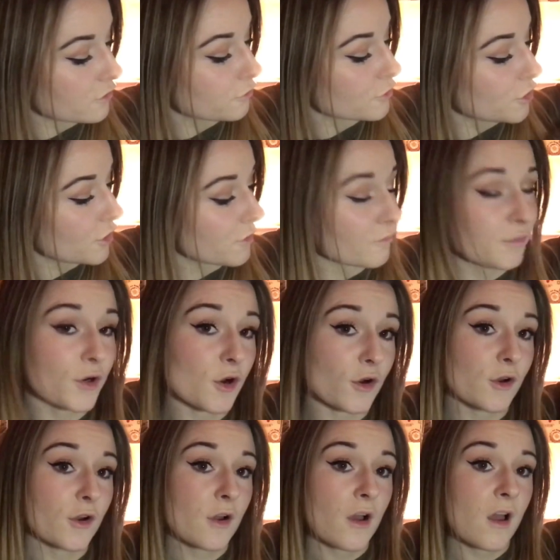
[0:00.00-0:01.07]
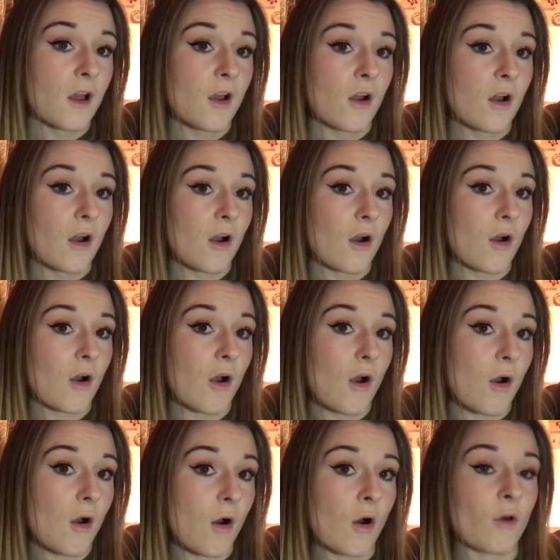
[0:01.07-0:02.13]
sigils you can put
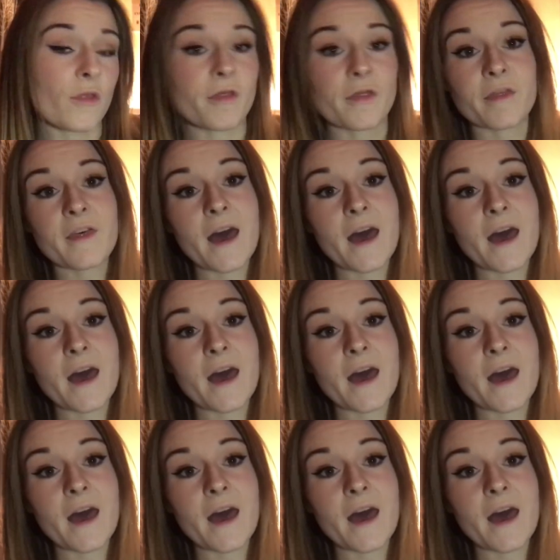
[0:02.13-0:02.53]
on